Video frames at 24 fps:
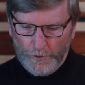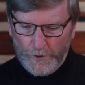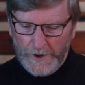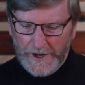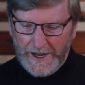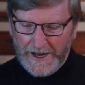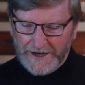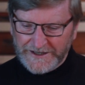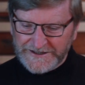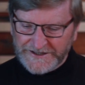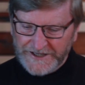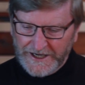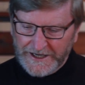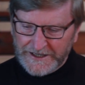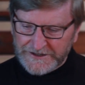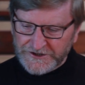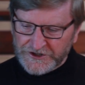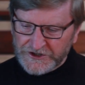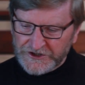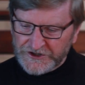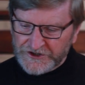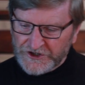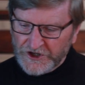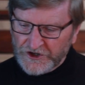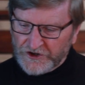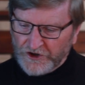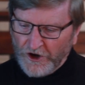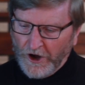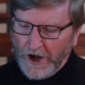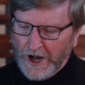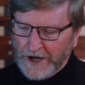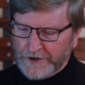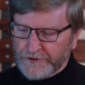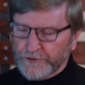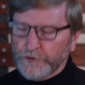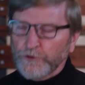We had chances to
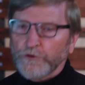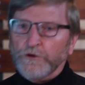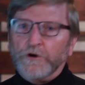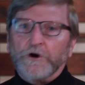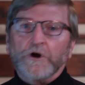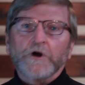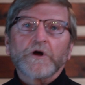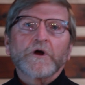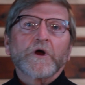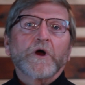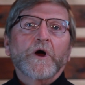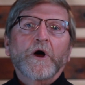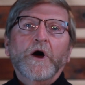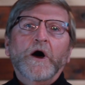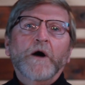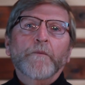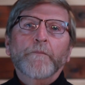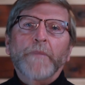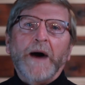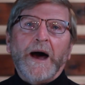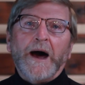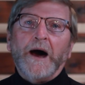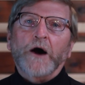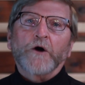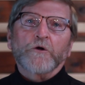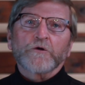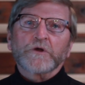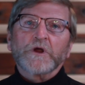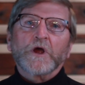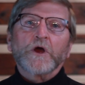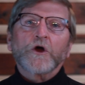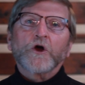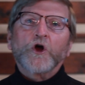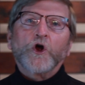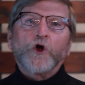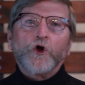talk to her about
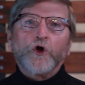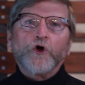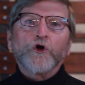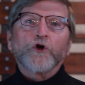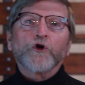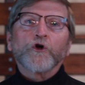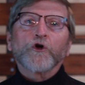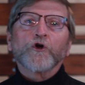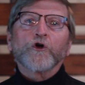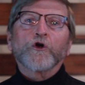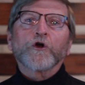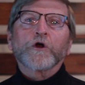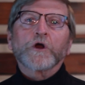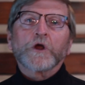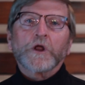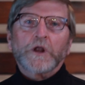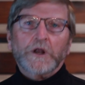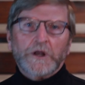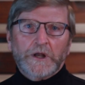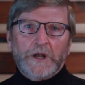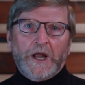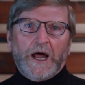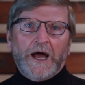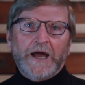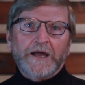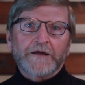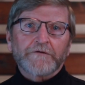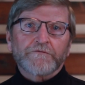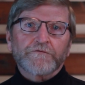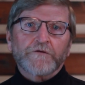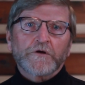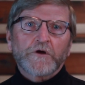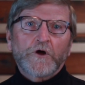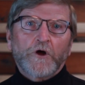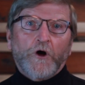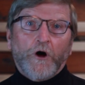her
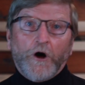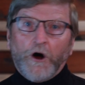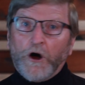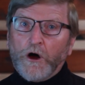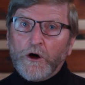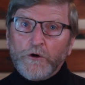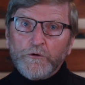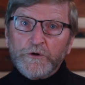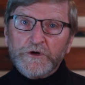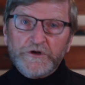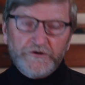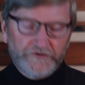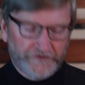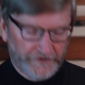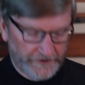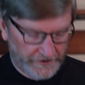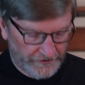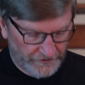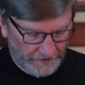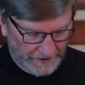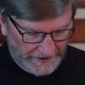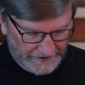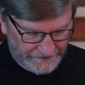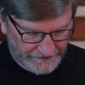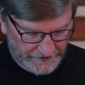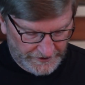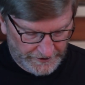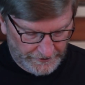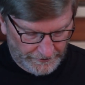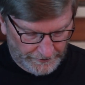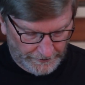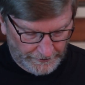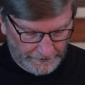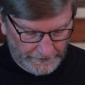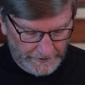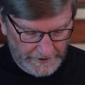life, always
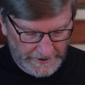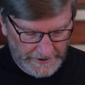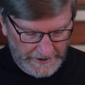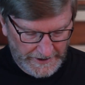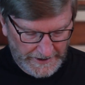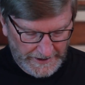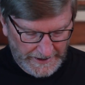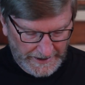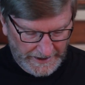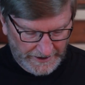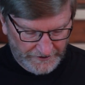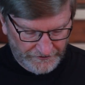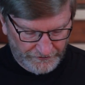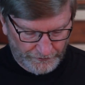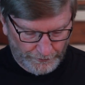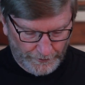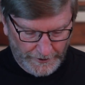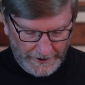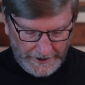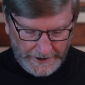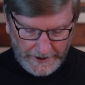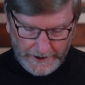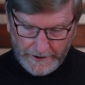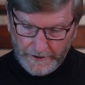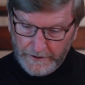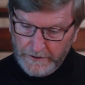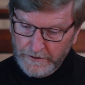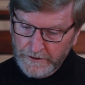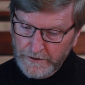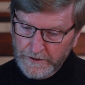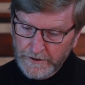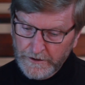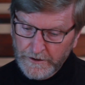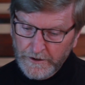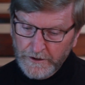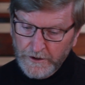addressing her as Wren.
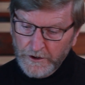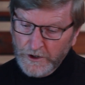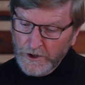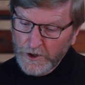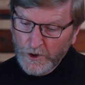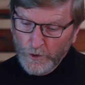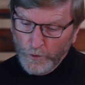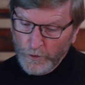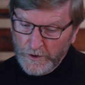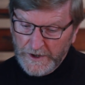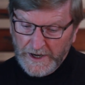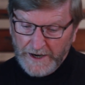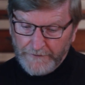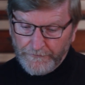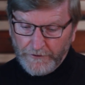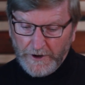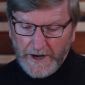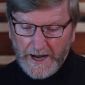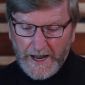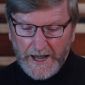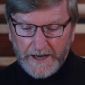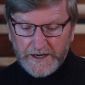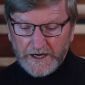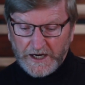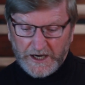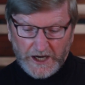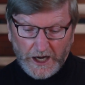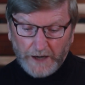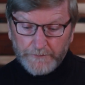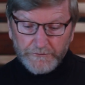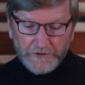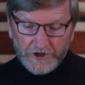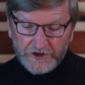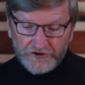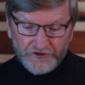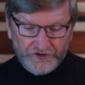We never had a
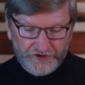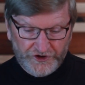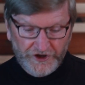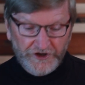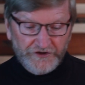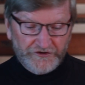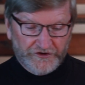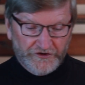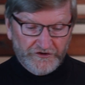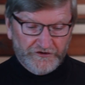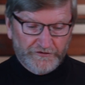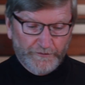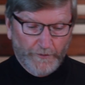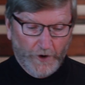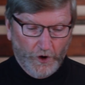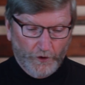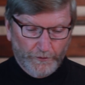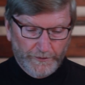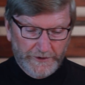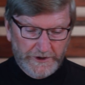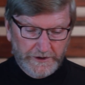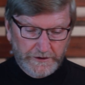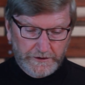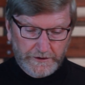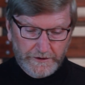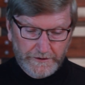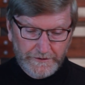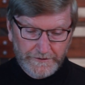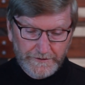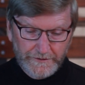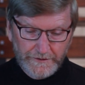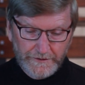come to Jesus moment,